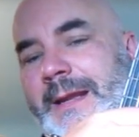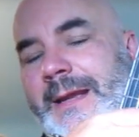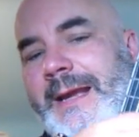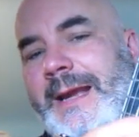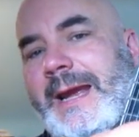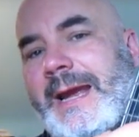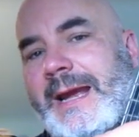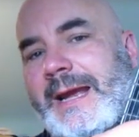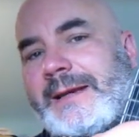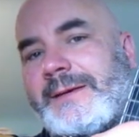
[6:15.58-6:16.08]

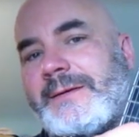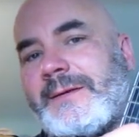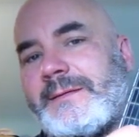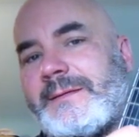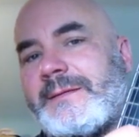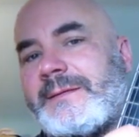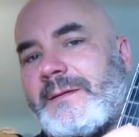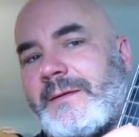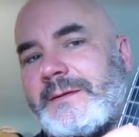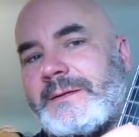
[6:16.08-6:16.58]
And this
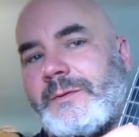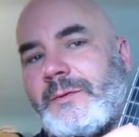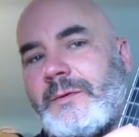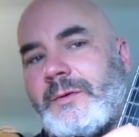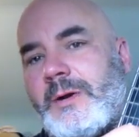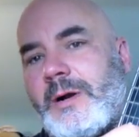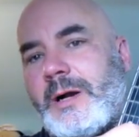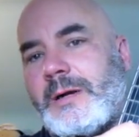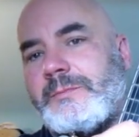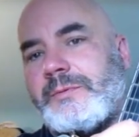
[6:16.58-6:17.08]
is also a
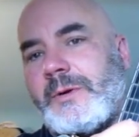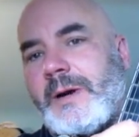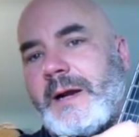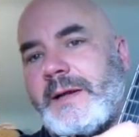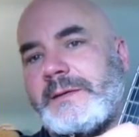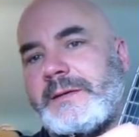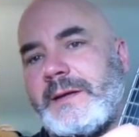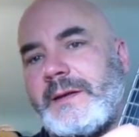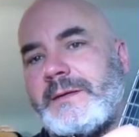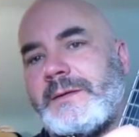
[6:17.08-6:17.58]
long
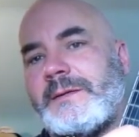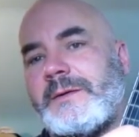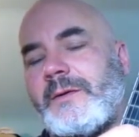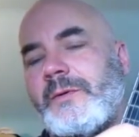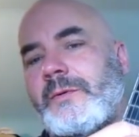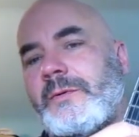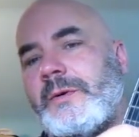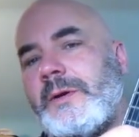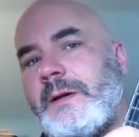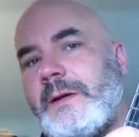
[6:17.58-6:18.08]
process.
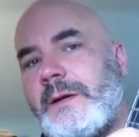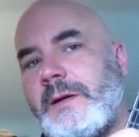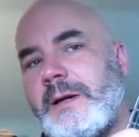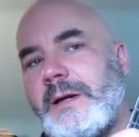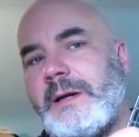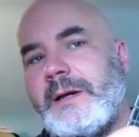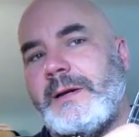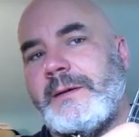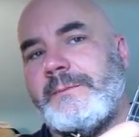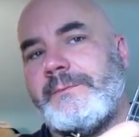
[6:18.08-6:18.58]
So,
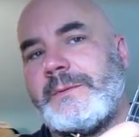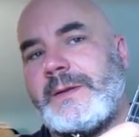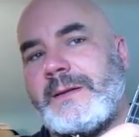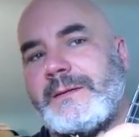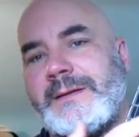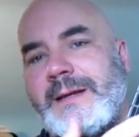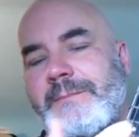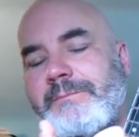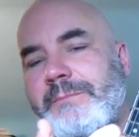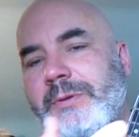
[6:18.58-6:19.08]

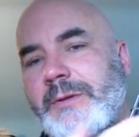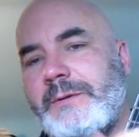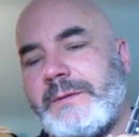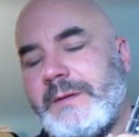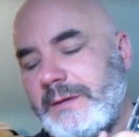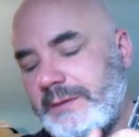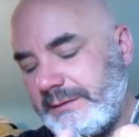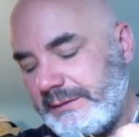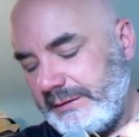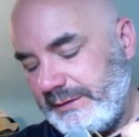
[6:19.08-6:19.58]
because they built
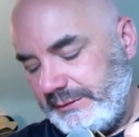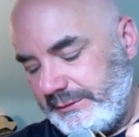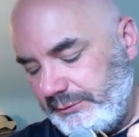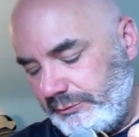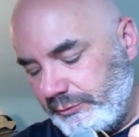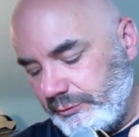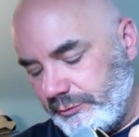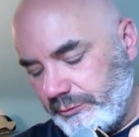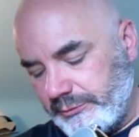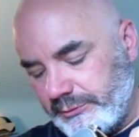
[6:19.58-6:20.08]
this thing to
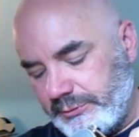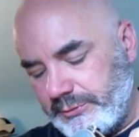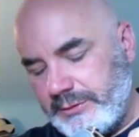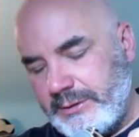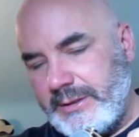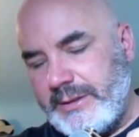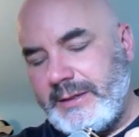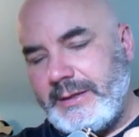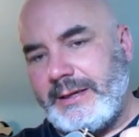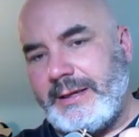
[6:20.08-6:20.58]
order,
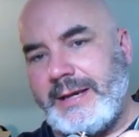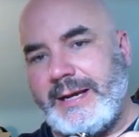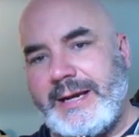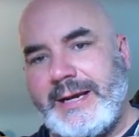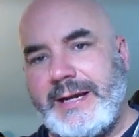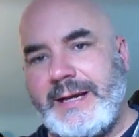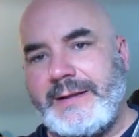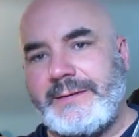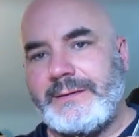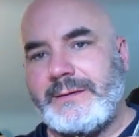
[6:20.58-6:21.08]

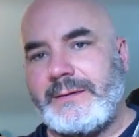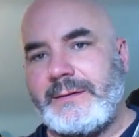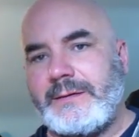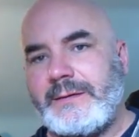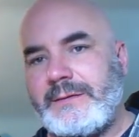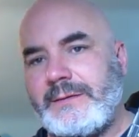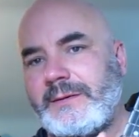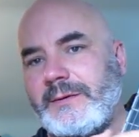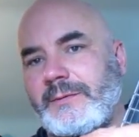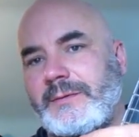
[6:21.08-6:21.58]
and
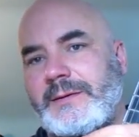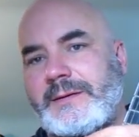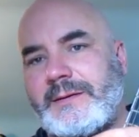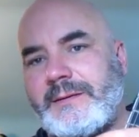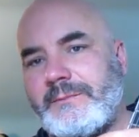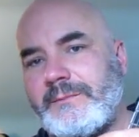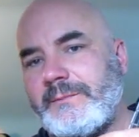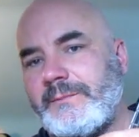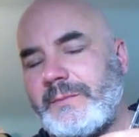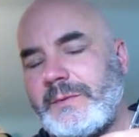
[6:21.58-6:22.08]
there was
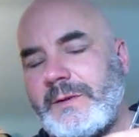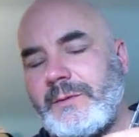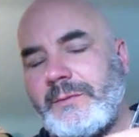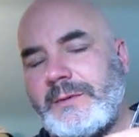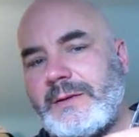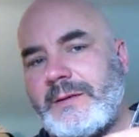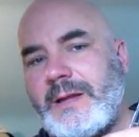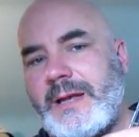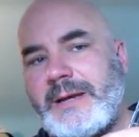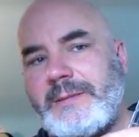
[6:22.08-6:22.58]

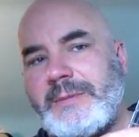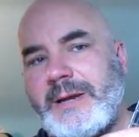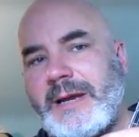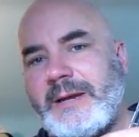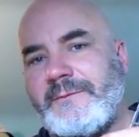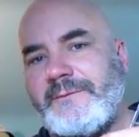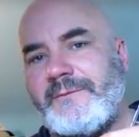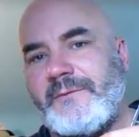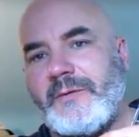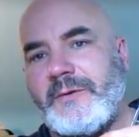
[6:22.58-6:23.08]
a lot of back
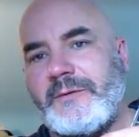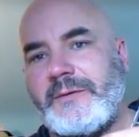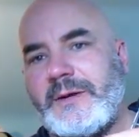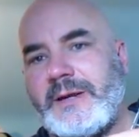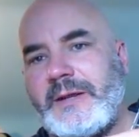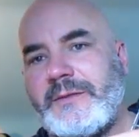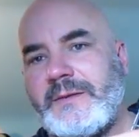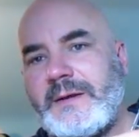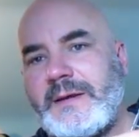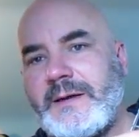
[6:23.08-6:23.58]
and forth, and
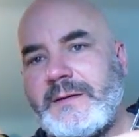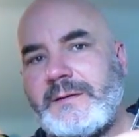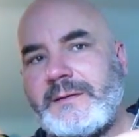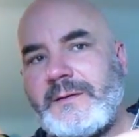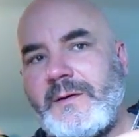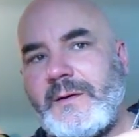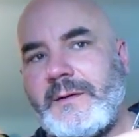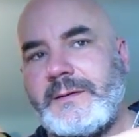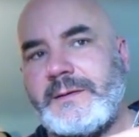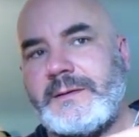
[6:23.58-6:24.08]
I think I
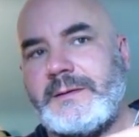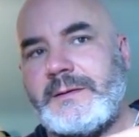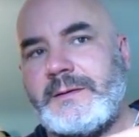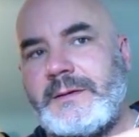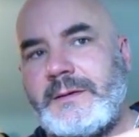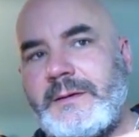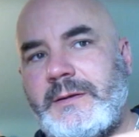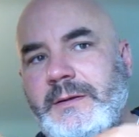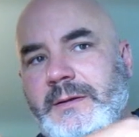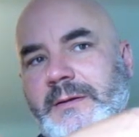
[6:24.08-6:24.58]
started
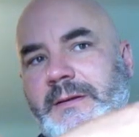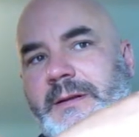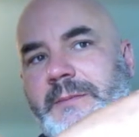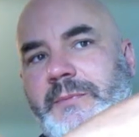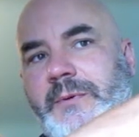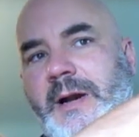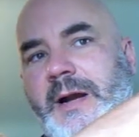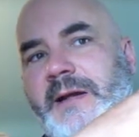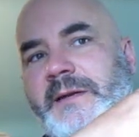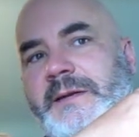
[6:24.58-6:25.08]
the
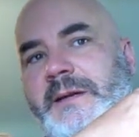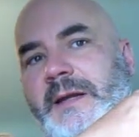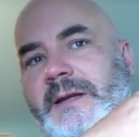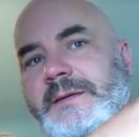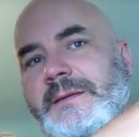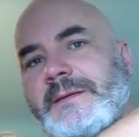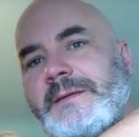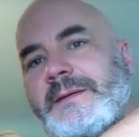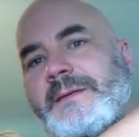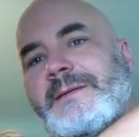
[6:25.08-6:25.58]
process
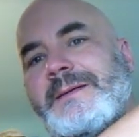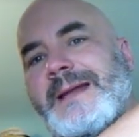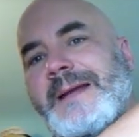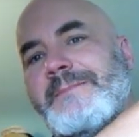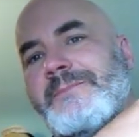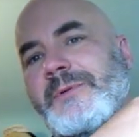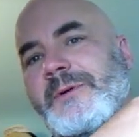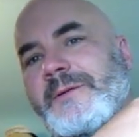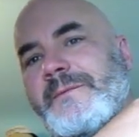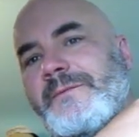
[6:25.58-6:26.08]
in
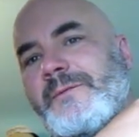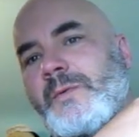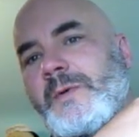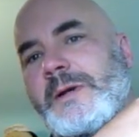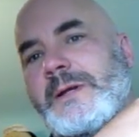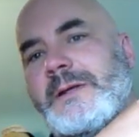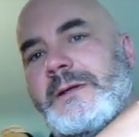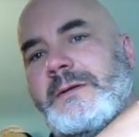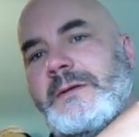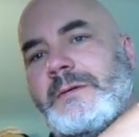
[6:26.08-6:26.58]
December of
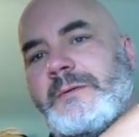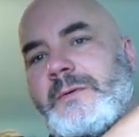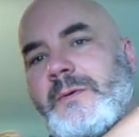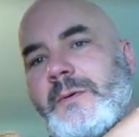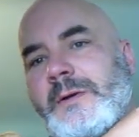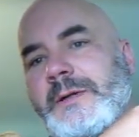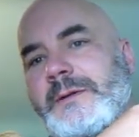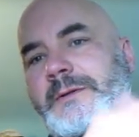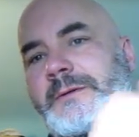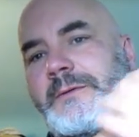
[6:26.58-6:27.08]

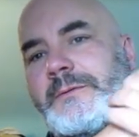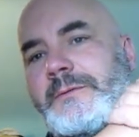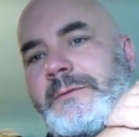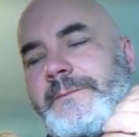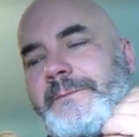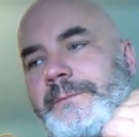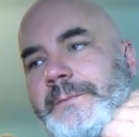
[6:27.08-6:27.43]
2022,